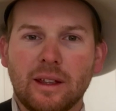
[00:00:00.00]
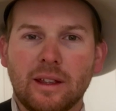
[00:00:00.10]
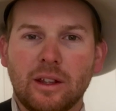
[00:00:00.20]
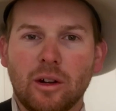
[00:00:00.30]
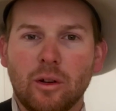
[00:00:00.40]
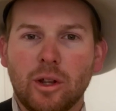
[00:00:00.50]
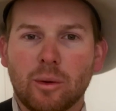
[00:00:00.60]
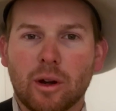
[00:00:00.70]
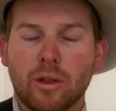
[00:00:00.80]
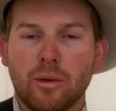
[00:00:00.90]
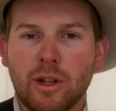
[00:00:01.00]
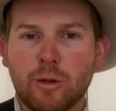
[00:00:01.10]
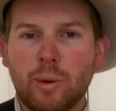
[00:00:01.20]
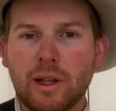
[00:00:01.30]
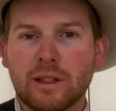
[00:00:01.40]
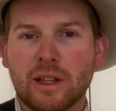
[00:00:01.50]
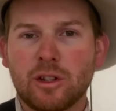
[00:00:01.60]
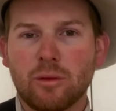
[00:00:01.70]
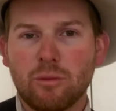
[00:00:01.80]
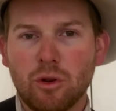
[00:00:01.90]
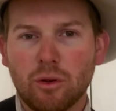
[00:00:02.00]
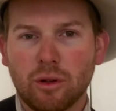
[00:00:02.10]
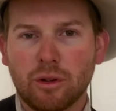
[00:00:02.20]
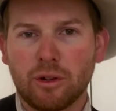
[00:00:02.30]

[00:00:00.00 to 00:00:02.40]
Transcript: you know, you work through each piece as your mule or